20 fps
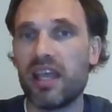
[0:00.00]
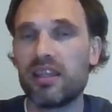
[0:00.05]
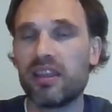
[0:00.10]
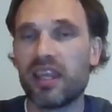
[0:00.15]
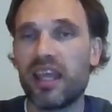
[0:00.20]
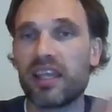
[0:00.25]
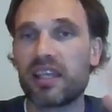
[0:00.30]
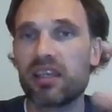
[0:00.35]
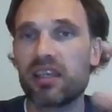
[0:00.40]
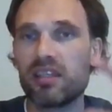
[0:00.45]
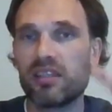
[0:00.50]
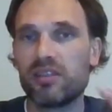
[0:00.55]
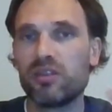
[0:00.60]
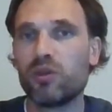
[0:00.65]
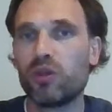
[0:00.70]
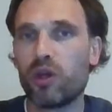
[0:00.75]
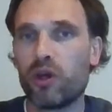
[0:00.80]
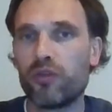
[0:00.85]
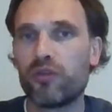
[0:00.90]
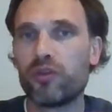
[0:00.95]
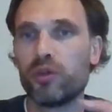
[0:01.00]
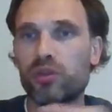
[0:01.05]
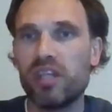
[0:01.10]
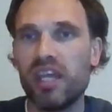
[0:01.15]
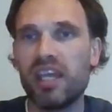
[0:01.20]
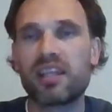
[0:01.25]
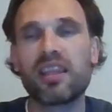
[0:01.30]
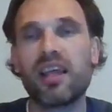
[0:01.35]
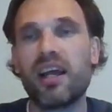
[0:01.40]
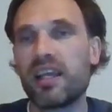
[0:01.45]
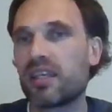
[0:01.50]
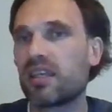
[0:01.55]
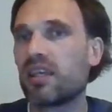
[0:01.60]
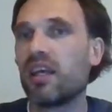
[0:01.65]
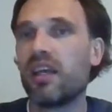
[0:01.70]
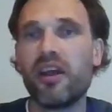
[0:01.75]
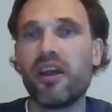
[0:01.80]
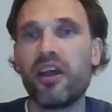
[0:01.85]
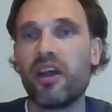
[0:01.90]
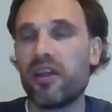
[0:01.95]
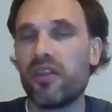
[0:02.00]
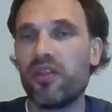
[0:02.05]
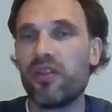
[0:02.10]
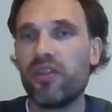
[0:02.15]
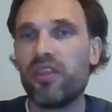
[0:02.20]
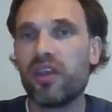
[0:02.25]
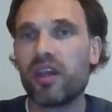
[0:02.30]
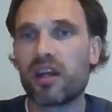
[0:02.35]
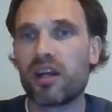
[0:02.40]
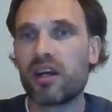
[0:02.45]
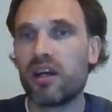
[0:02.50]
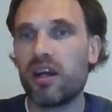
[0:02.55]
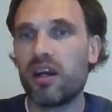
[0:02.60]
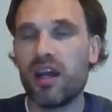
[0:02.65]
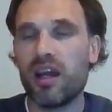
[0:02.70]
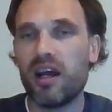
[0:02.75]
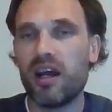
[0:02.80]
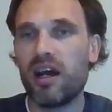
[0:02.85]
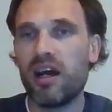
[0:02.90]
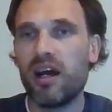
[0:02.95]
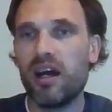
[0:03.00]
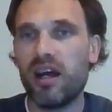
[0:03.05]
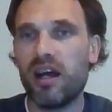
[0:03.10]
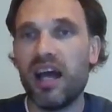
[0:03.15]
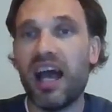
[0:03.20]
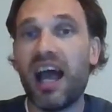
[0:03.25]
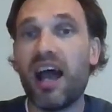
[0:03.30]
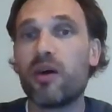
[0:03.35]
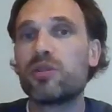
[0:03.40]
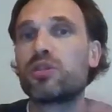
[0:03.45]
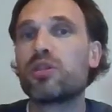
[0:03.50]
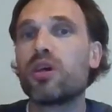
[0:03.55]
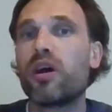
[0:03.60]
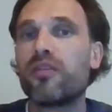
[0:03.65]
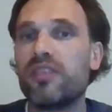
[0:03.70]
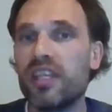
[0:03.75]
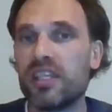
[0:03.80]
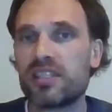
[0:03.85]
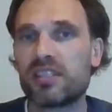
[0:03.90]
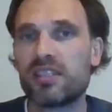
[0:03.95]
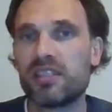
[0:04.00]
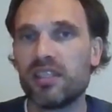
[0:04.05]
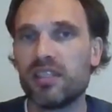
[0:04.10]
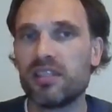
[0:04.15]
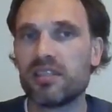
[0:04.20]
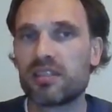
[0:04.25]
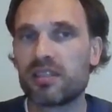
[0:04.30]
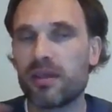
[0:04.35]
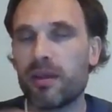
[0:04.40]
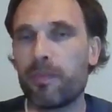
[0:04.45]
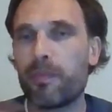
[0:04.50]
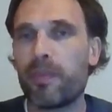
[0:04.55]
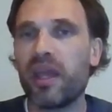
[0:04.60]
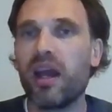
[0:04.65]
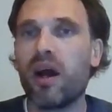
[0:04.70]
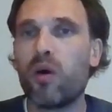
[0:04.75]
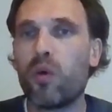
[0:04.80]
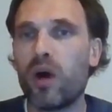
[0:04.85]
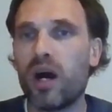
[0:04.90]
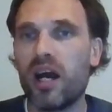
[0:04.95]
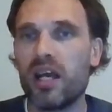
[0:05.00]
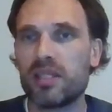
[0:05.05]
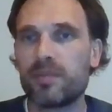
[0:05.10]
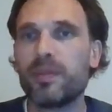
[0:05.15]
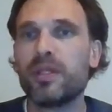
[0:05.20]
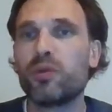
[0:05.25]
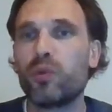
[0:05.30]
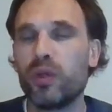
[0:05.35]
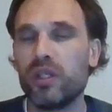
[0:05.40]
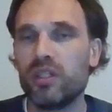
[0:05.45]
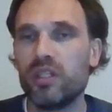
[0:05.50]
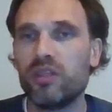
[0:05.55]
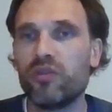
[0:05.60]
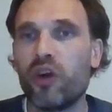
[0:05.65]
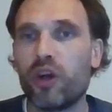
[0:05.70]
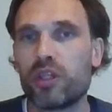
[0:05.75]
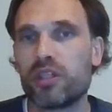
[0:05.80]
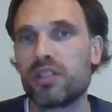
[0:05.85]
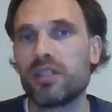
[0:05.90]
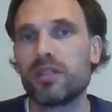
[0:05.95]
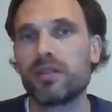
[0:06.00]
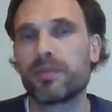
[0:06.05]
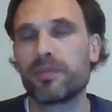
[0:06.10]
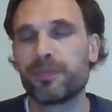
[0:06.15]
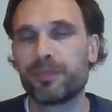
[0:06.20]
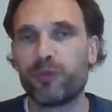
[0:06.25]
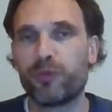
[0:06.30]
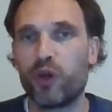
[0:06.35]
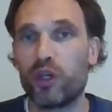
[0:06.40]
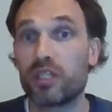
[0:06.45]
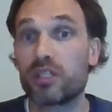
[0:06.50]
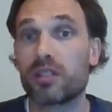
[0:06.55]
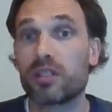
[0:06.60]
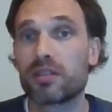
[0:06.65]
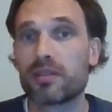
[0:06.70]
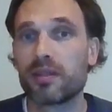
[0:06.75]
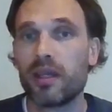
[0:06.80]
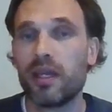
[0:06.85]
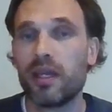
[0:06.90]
Like, if you take like their Hausdorff distance pairwise between these vertices, for instance.